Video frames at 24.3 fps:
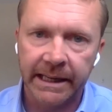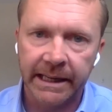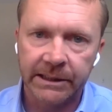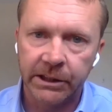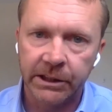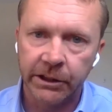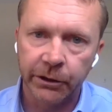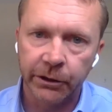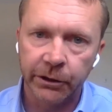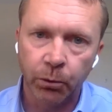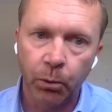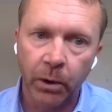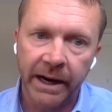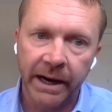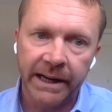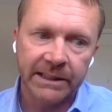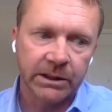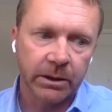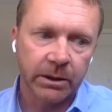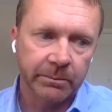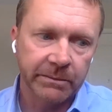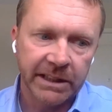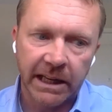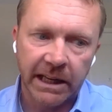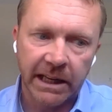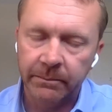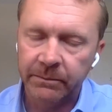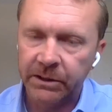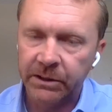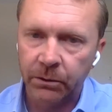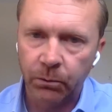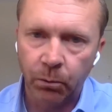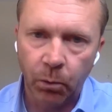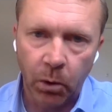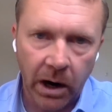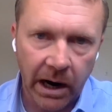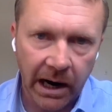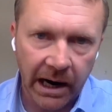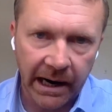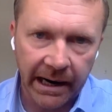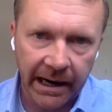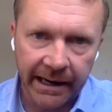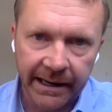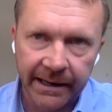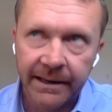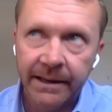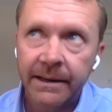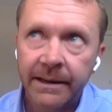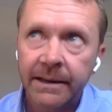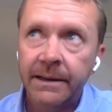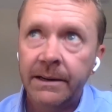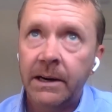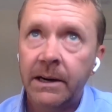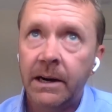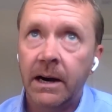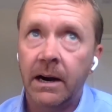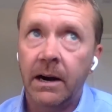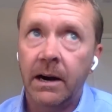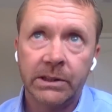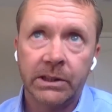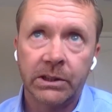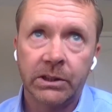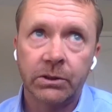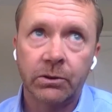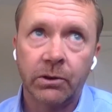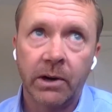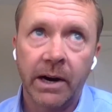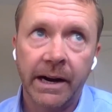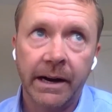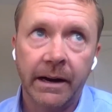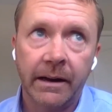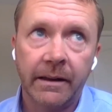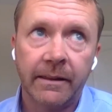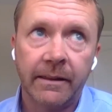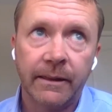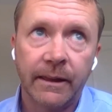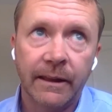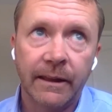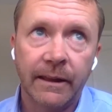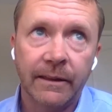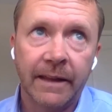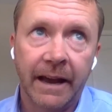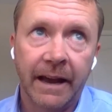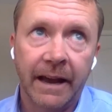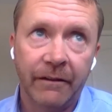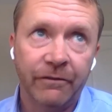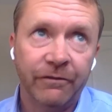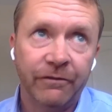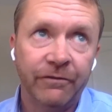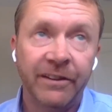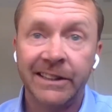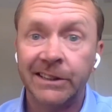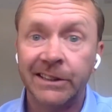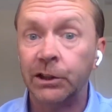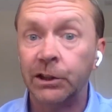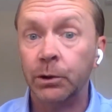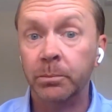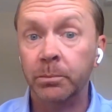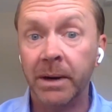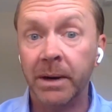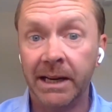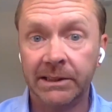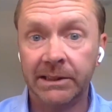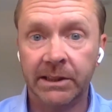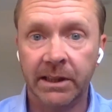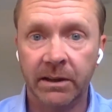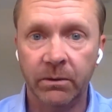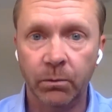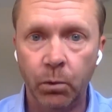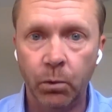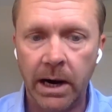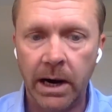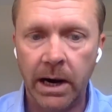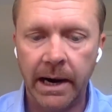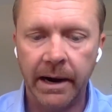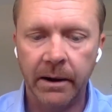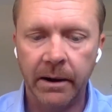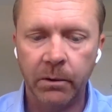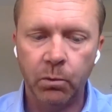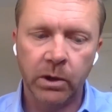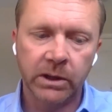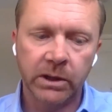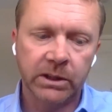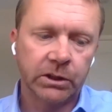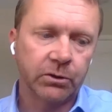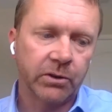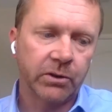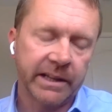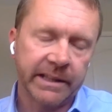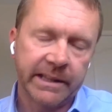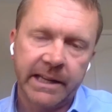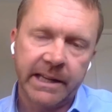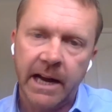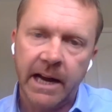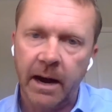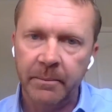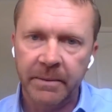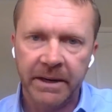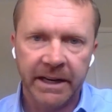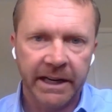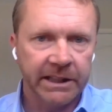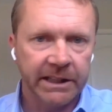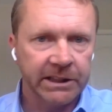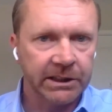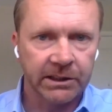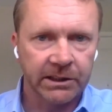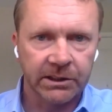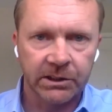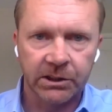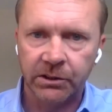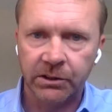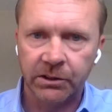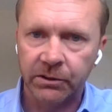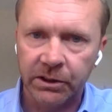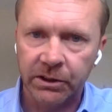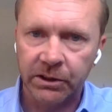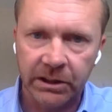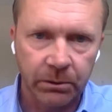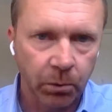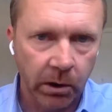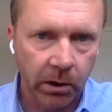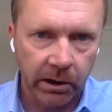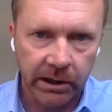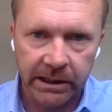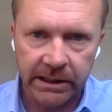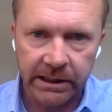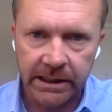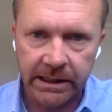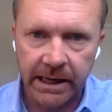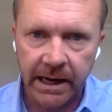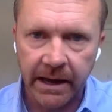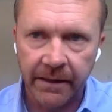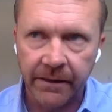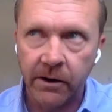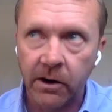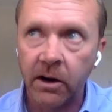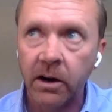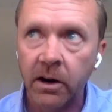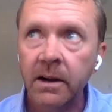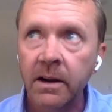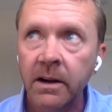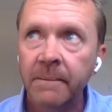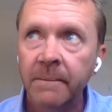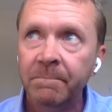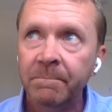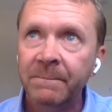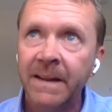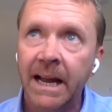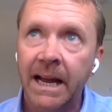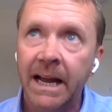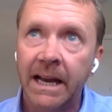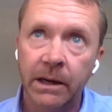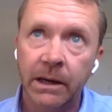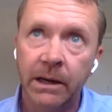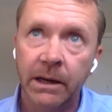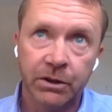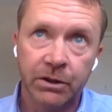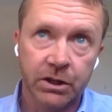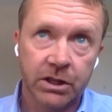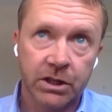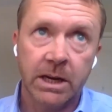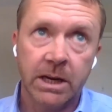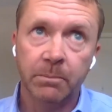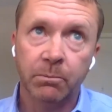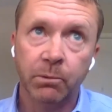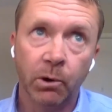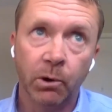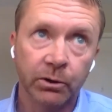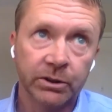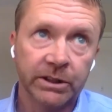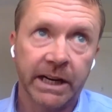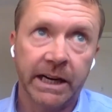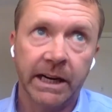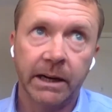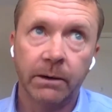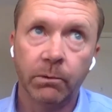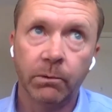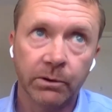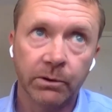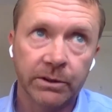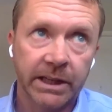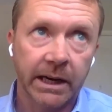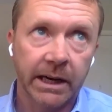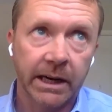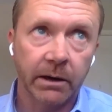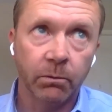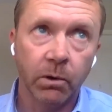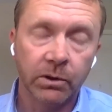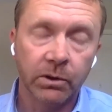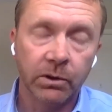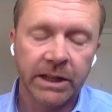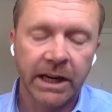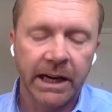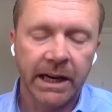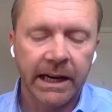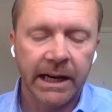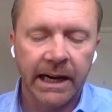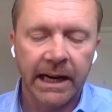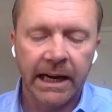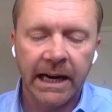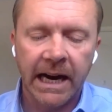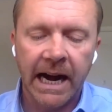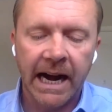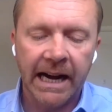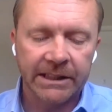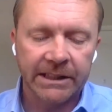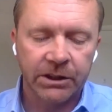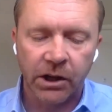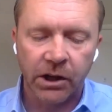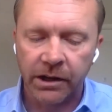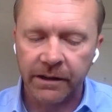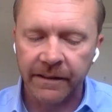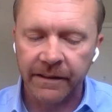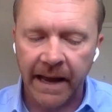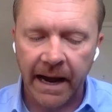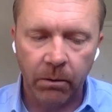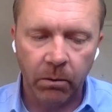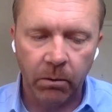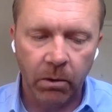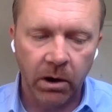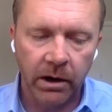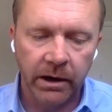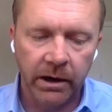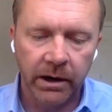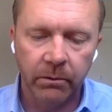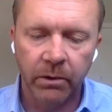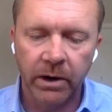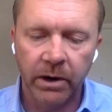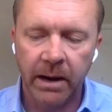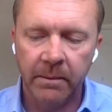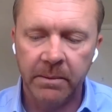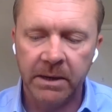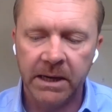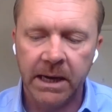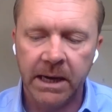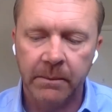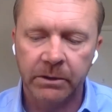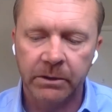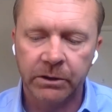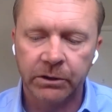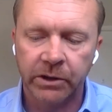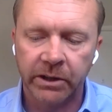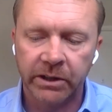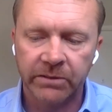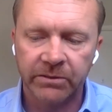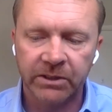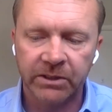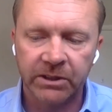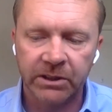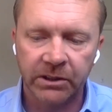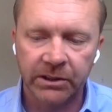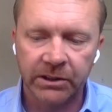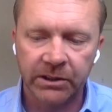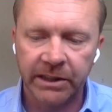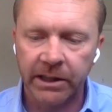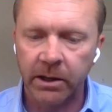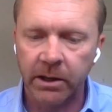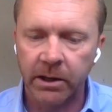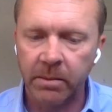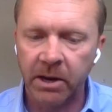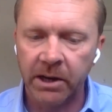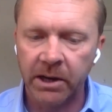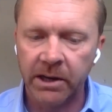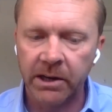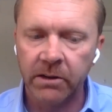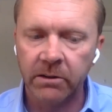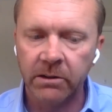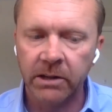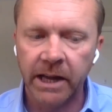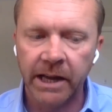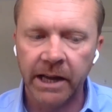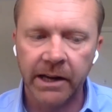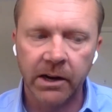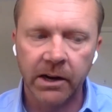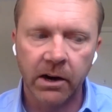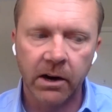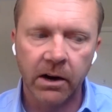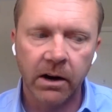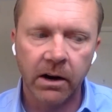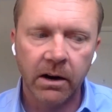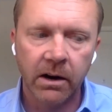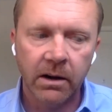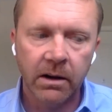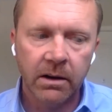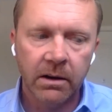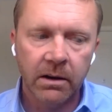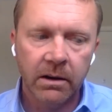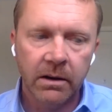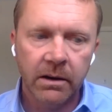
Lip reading: that gets in your way sometimes and why? What's a strength that fits you best and why? What strength combinations do you see working together? And he would just keep rotating. And I took that one. And when I became a strengths facilitator about a year later,